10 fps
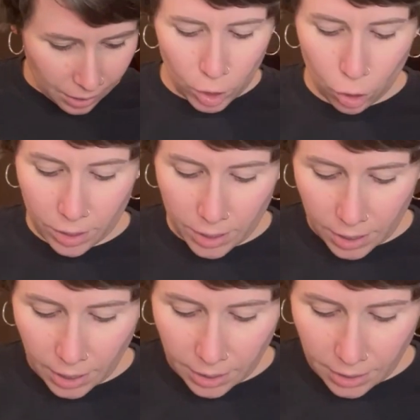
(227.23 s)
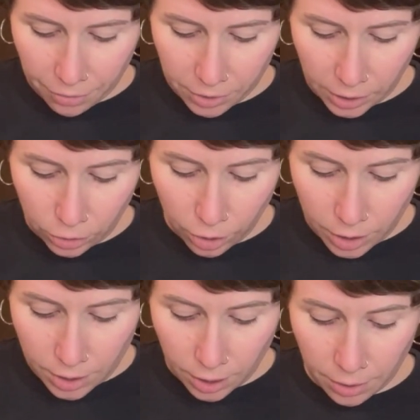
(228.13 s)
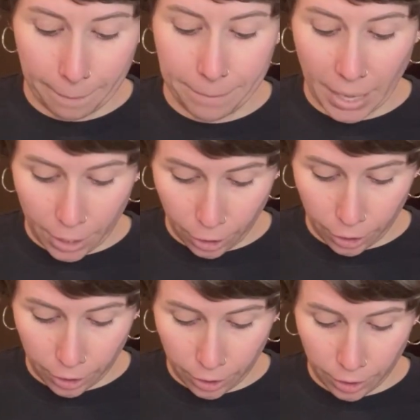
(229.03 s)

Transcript: So the zigzag definitely looks better.